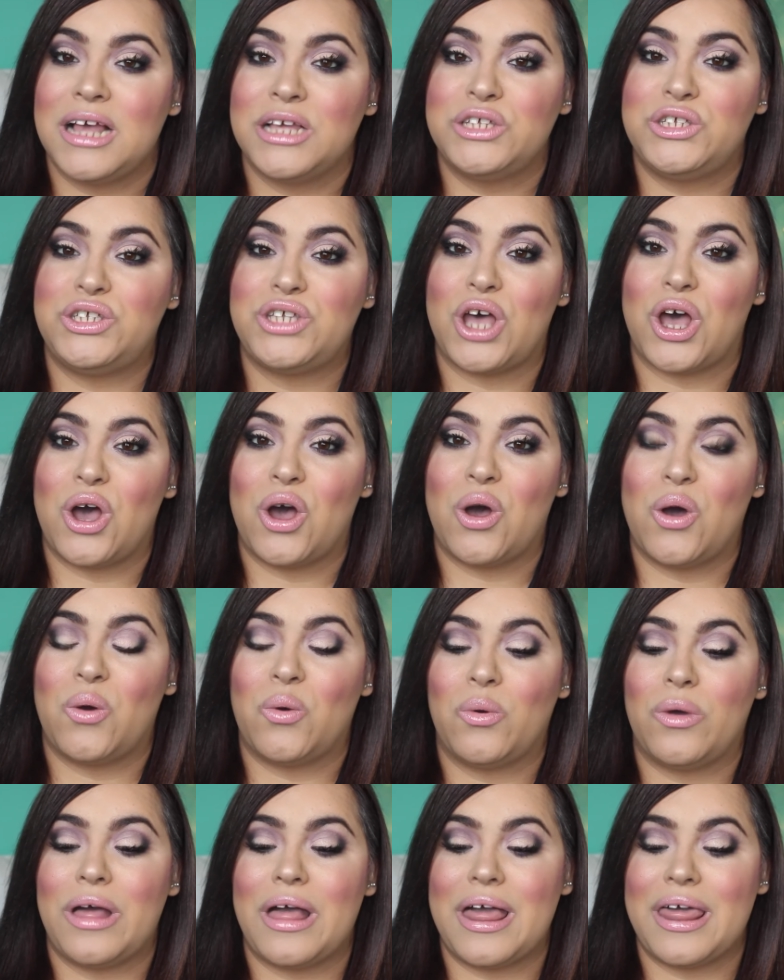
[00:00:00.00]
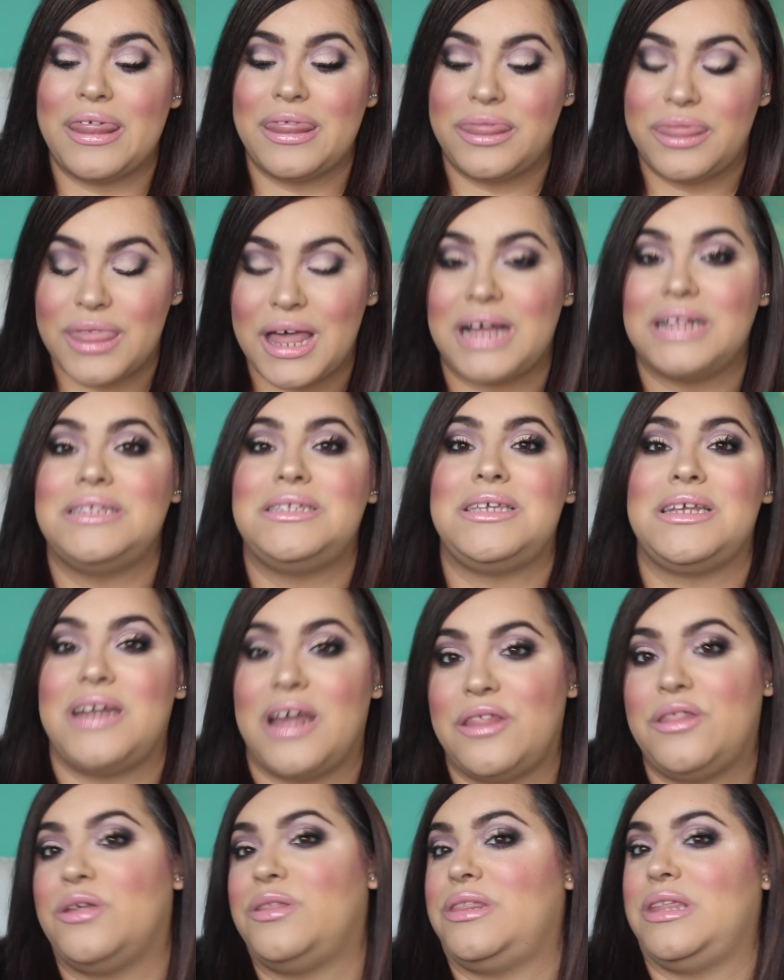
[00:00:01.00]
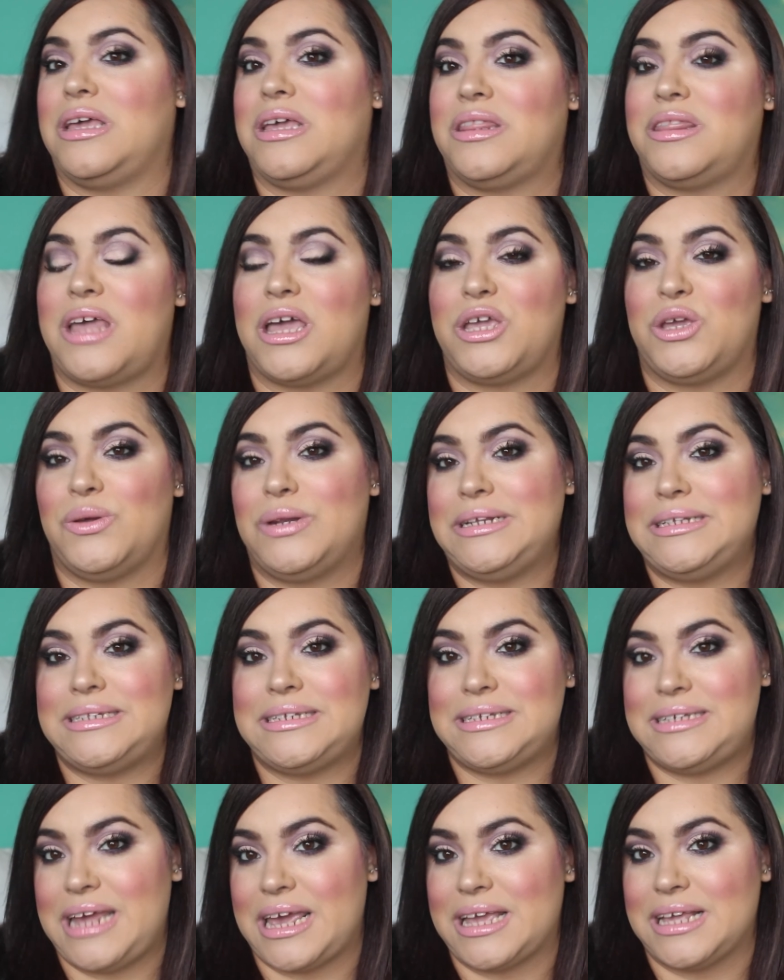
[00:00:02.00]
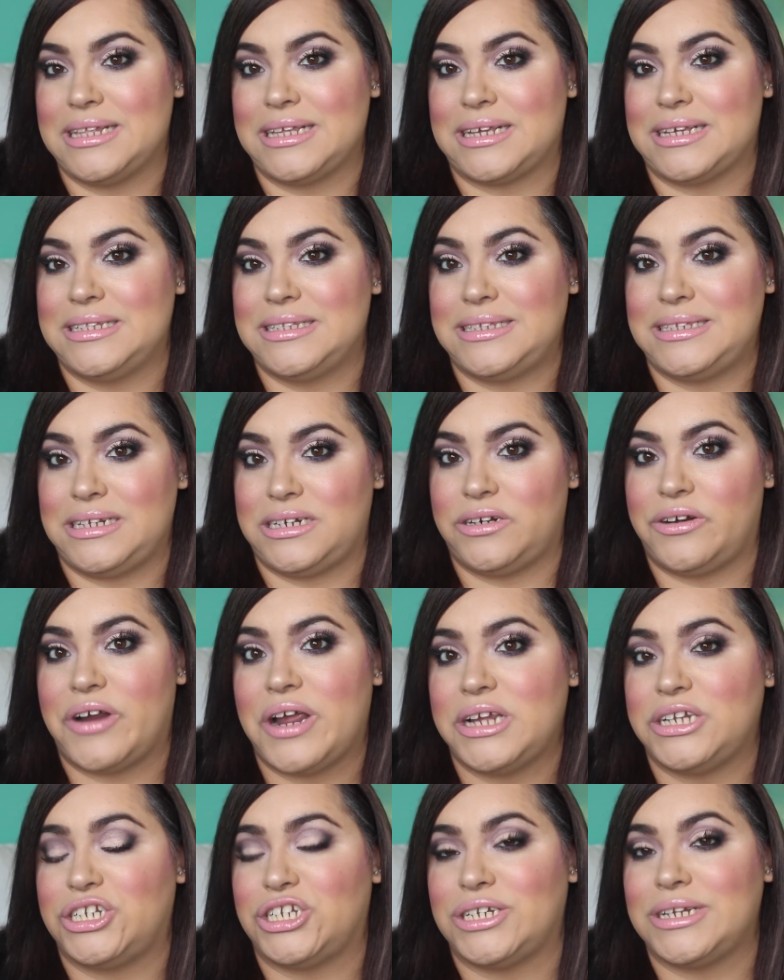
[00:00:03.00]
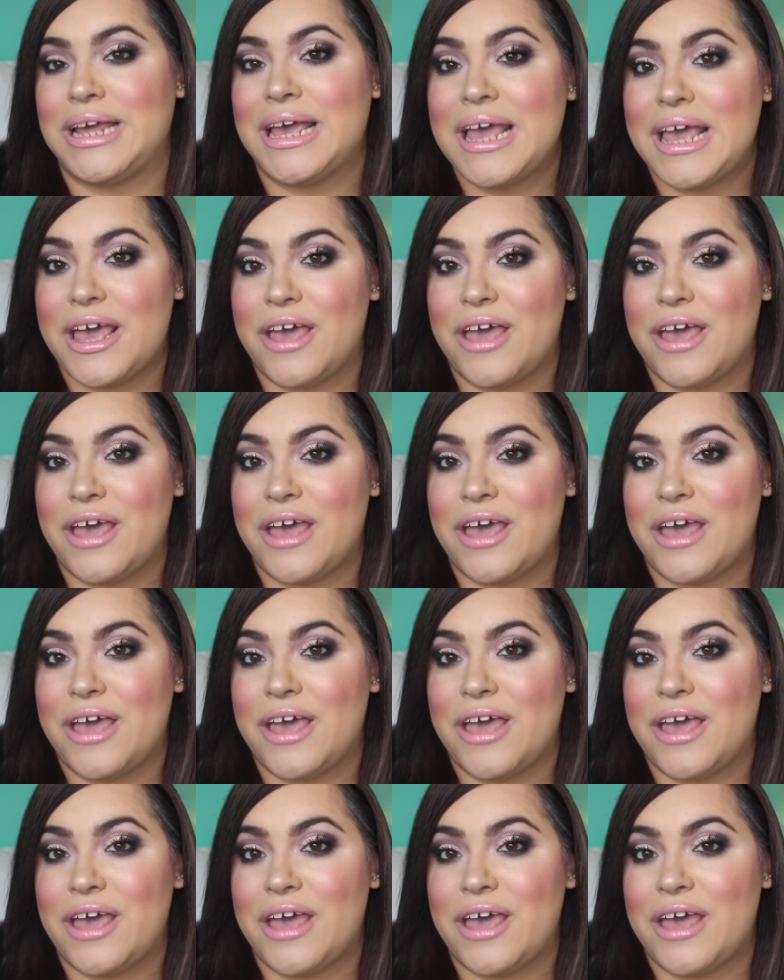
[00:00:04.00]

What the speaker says: So that's another thing that you need to take into consideration.